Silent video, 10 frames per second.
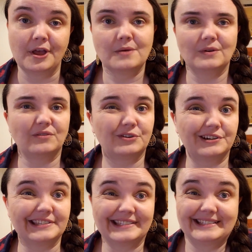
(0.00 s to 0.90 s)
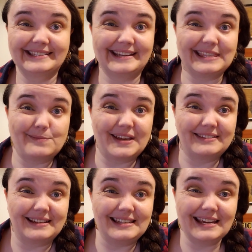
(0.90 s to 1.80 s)
But of course, that's not the best
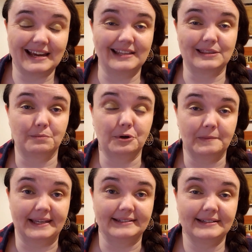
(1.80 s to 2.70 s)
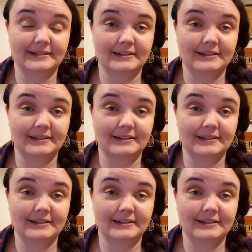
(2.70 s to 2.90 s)
idea at the moment.